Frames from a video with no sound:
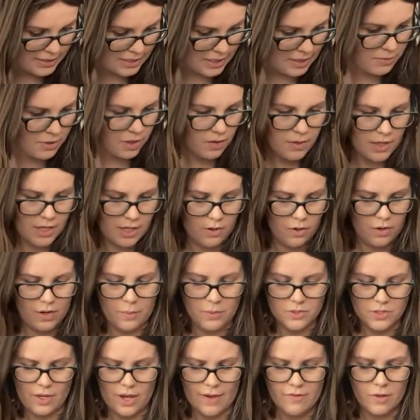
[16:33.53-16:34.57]
keep going. Okay,
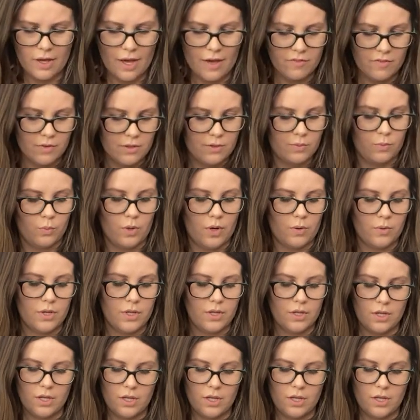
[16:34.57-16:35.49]
so how we have, well,